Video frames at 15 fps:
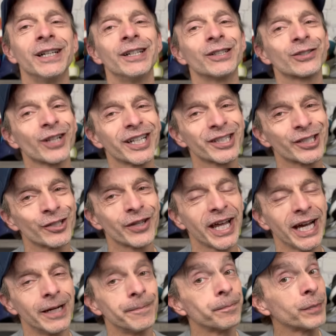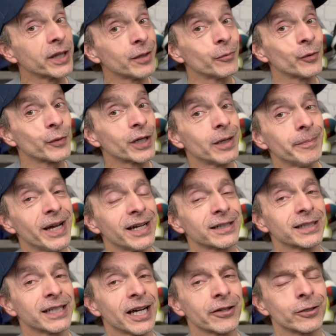So let's do that. But then when we come back
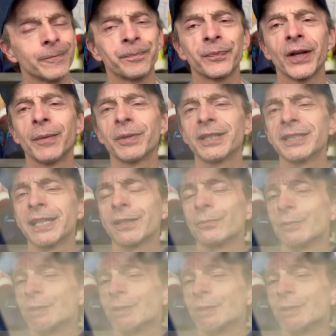together, I'm going to take a real